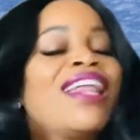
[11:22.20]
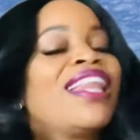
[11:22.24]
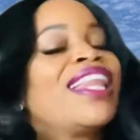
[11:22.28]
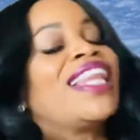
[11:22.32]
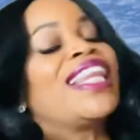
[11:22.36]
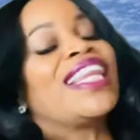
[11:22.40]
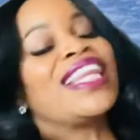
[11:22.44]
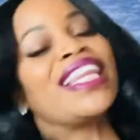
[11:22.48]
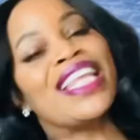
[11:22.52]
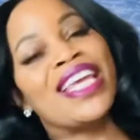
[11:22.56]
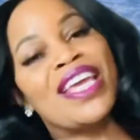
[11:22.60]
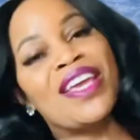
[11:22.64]

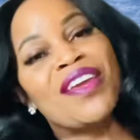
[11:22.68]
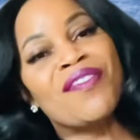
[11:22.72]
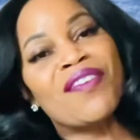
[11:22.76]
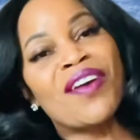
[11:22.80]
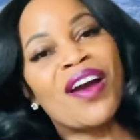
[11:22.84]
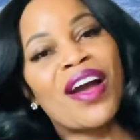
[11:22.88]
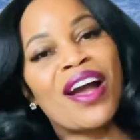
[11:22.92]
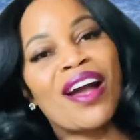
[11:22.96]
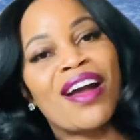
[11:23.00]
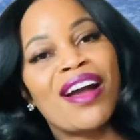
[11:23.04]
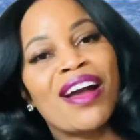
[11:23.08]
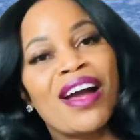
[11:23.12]
Leave
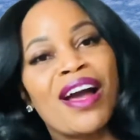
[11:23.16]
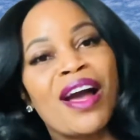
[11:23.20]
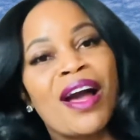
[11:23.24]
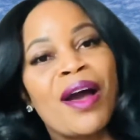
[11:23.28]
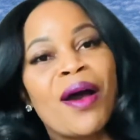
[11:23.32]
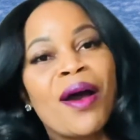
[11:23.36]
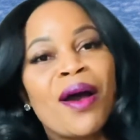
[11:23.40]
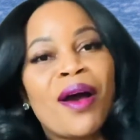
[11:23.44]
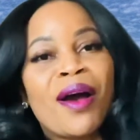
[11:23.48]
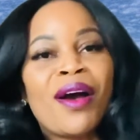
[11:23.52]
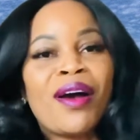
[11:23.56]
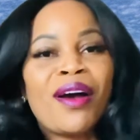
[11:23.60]
a,
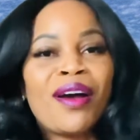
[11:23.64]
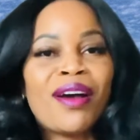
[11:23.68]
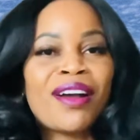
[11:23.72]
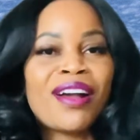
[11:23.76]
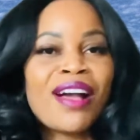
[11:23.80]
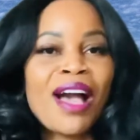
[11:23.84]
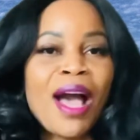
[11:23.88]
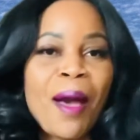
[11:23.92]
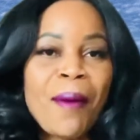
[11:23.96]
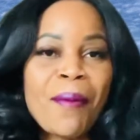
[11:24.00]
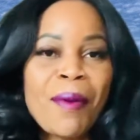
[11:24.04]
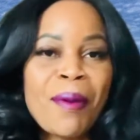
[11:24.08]
a
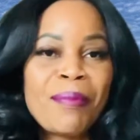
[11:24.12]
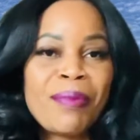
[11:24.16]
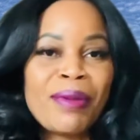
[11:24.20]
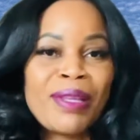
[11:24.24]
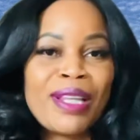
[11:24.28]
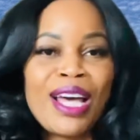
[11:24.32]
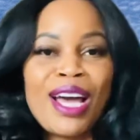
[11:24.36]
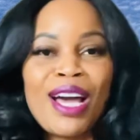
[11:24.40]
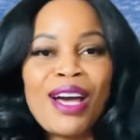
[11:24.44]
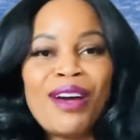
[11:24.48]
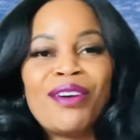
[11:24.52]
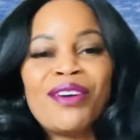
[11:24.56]
comment
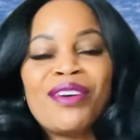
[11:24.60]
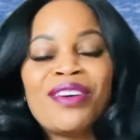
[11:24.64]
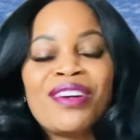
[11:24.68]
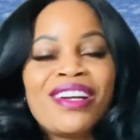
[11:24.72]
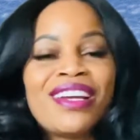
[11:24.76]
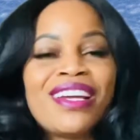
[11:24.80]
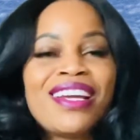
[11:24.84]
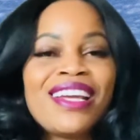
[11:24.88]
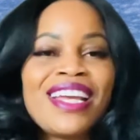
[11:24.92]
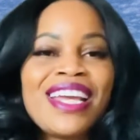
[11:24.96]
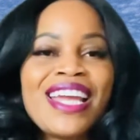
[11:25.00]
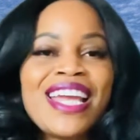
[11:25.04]
below.
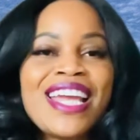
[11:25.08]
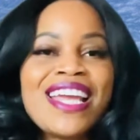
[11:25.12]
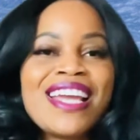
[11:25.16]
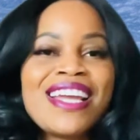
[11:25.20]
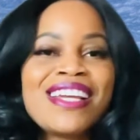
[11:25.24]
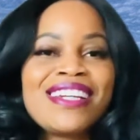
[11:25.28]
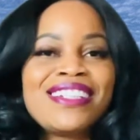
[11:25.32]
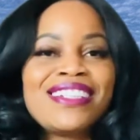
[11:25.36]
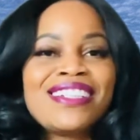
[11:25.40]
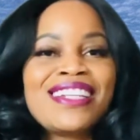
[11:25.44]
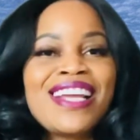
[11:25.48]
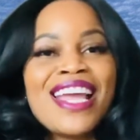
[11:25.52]

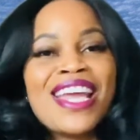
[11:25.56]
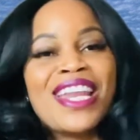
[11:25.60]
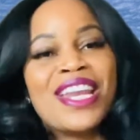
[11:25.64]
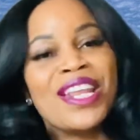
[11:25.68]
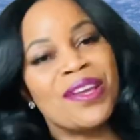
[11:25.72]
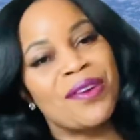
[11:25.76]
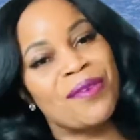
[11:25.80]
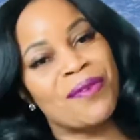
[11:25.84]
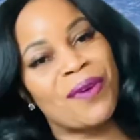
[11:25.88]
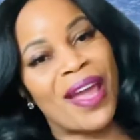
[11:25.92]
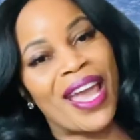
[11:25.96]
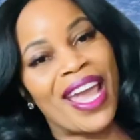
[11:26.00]

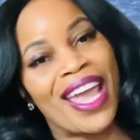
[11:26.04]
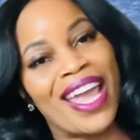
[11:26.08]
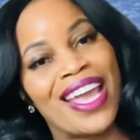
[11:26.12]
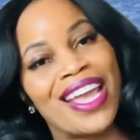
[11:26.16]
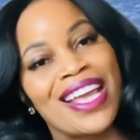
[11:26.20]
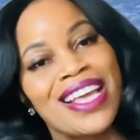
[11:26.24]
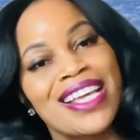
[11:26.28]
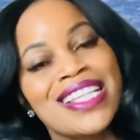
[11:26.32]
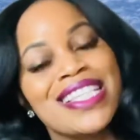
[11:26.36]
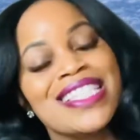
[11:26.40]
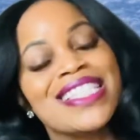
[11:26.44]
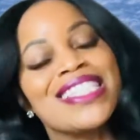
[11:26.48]

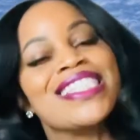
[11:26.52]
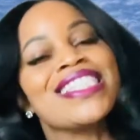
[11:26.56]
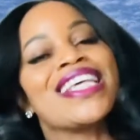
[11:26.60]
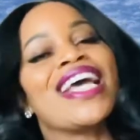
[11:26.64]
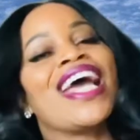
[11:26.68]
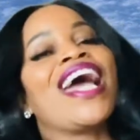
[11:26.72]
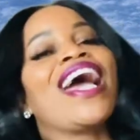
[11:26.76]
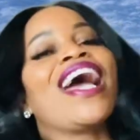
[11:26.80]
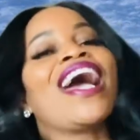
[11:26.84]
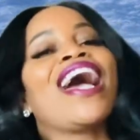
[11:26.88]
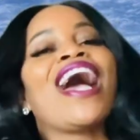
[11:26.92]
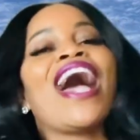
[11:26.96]
Anyways,
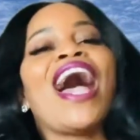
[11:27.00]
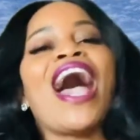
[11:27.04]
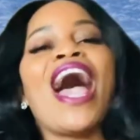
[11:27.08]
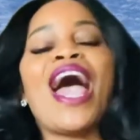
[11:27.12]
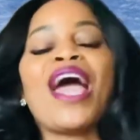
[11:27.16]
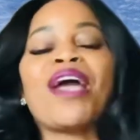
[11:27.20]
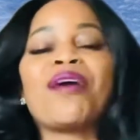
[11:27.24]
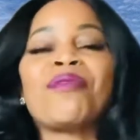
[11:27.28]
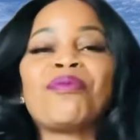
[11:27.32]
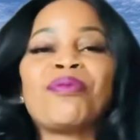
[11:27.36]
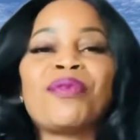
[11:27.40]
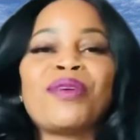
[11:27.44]

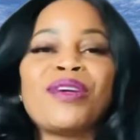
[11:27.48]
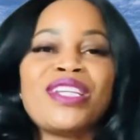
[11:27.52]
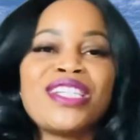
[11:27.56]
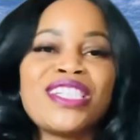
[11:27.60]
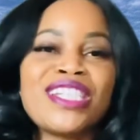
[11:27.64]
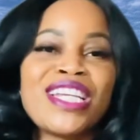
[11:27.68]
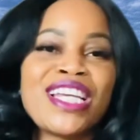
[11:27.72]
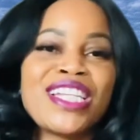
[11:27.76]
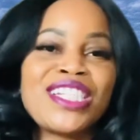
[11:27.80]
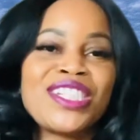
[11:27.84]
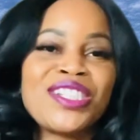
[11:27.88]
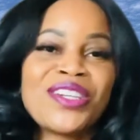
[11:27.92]
I
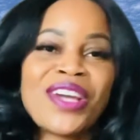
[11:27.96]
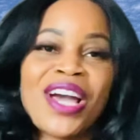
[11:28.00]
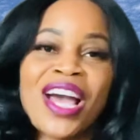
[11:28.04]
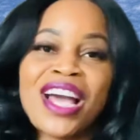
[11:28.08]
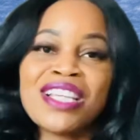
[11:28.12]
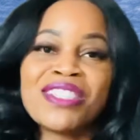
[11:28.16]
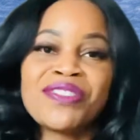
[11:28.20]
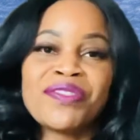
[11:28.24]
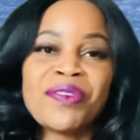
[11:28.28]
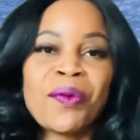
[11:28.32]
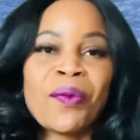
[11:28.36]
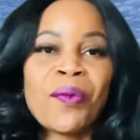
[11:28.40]
appreciate you
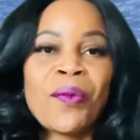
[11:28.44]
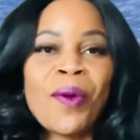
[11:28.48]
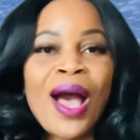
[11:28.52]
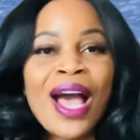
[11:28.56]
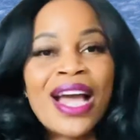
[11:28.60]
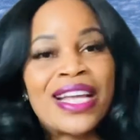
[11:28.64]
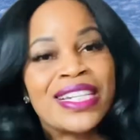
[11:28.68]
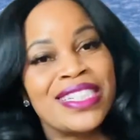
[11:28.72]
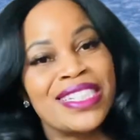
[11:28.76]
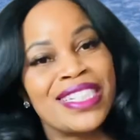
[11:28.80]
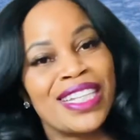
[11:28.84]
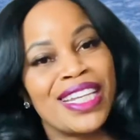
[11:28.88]
guys for
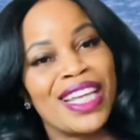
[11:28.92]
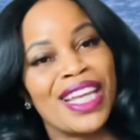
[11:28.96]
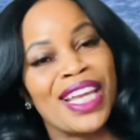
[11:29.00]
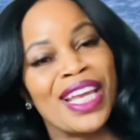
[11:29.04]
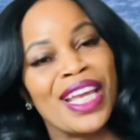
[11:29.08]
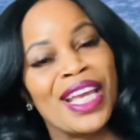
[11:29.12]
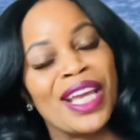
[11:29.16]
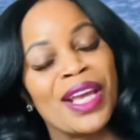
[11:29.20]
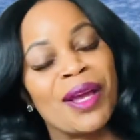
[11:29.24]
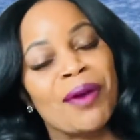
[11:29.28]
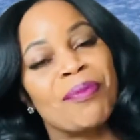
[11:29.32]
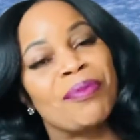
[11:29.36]

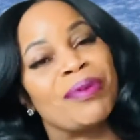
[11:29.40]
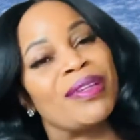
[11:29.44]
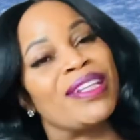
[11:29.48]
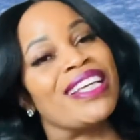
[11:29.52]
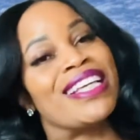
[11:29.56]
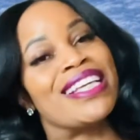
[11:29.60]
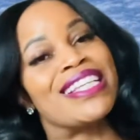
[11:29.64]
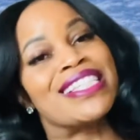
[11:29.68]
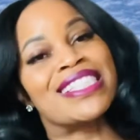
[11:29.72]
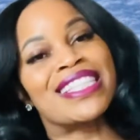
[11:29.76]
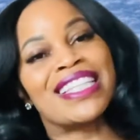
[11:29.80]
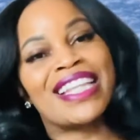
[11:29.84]
watching.
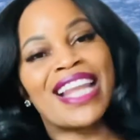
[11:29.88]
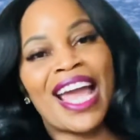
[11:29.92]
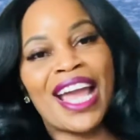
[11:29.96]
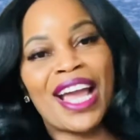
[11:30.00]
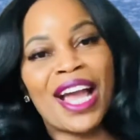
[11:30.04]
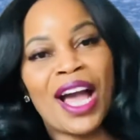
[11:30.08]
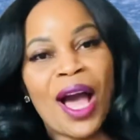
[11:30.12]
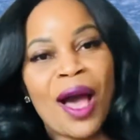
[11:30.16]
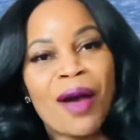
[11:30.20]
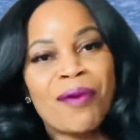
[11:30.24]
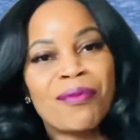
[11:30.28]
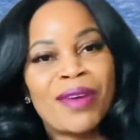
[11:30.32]
Please like,
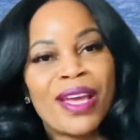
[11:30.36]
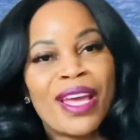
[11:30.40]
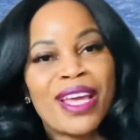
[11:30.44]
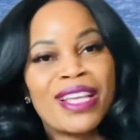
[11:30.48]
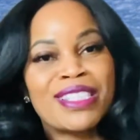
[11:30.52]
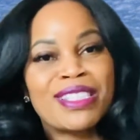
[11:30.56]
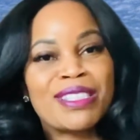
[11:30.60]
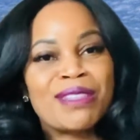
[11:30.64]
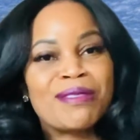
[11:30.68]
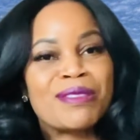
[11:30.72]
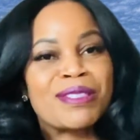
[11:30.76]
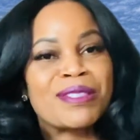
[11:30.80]
comment, and
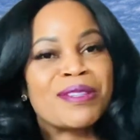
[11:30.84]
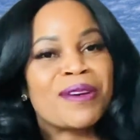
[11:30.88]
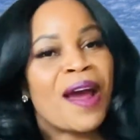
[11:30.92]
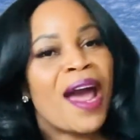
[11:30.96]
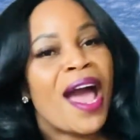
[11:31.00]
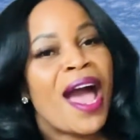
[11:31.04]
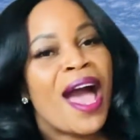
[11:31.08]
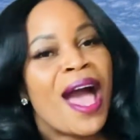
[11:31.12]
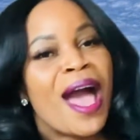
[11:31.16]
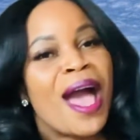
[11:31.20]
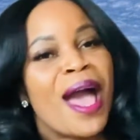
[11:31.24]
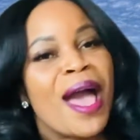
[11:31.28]

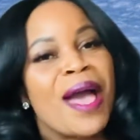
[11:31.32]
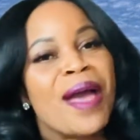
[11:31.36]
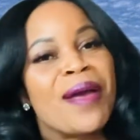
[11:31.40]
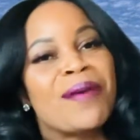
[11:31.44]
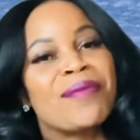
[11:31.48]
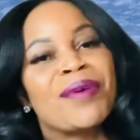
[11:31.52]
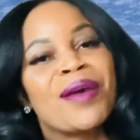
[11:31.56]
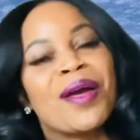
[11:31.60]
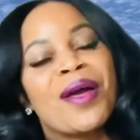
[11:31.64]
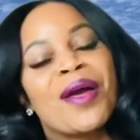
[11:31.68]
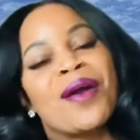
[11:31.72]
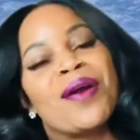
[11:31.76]
subscribe.
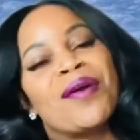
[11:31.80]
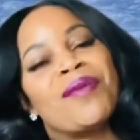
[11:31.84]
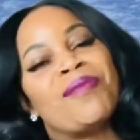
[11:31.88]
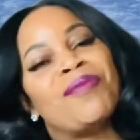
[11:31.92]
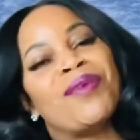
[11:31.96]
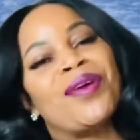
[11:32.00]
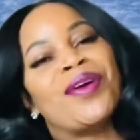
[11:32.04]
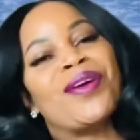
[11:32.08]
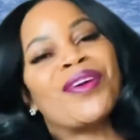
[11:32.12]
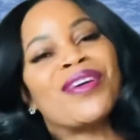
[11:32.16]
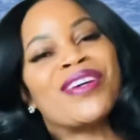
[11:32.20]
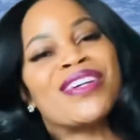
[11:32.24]

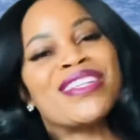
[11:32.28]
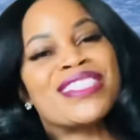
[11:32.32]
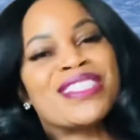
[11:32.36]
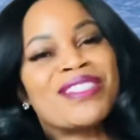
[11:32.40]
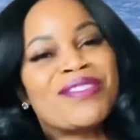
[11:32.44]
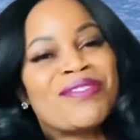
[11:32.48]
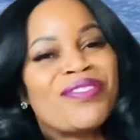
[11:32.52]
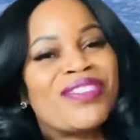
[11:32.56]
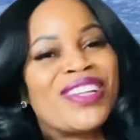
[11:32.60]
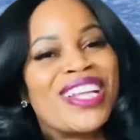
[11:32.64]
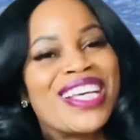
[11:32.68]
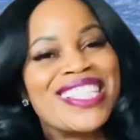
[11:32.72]
Miracles
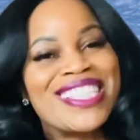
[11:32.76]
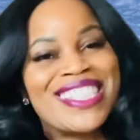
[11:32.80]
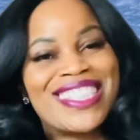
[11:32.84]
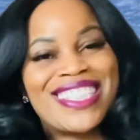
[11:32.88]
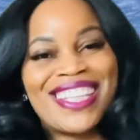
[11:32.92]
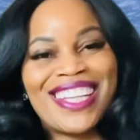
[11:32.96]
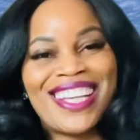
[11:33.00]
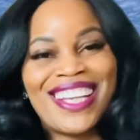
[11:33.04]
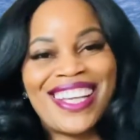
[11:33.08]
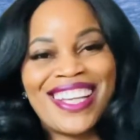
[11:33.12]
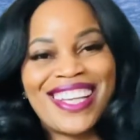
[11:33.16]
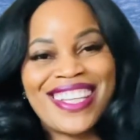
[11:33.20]
and
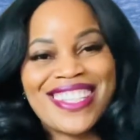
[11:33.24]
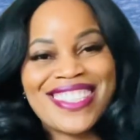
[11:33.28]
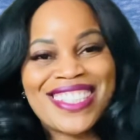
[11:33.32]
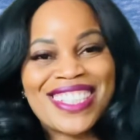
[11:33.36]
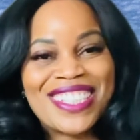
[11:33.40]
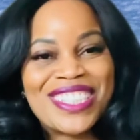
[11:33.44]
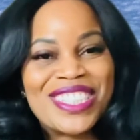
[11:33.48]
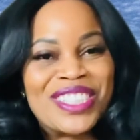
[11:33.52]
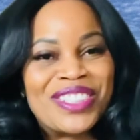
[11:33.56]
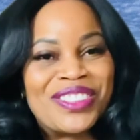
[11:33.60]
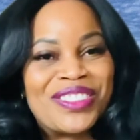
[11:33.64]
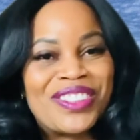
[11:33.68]
blessings.
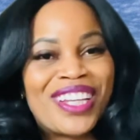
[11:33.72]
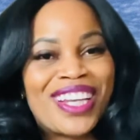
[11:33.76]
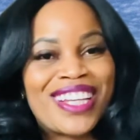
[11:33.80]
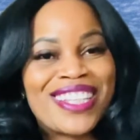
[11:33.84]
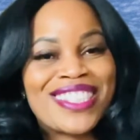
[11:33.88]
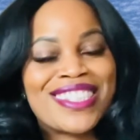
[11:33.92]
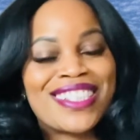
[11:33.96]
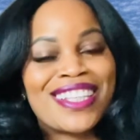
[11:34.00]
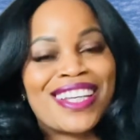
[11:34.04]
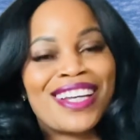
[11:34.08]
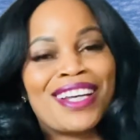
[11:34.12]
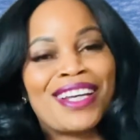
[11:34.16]
Until next
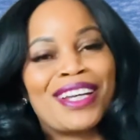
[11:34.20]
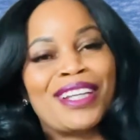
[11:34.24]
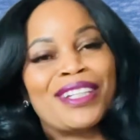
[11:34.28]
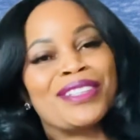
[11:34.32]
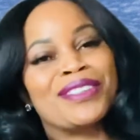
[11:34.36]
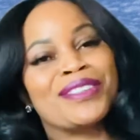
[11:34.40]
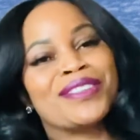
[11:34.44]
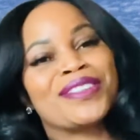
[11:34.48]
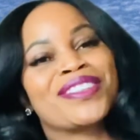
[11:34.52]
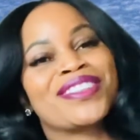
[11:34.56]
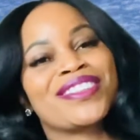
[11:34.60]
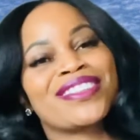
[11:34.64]

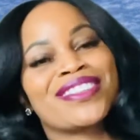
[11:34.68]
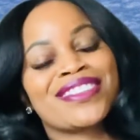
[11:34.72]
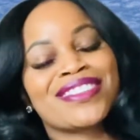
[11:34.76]
time.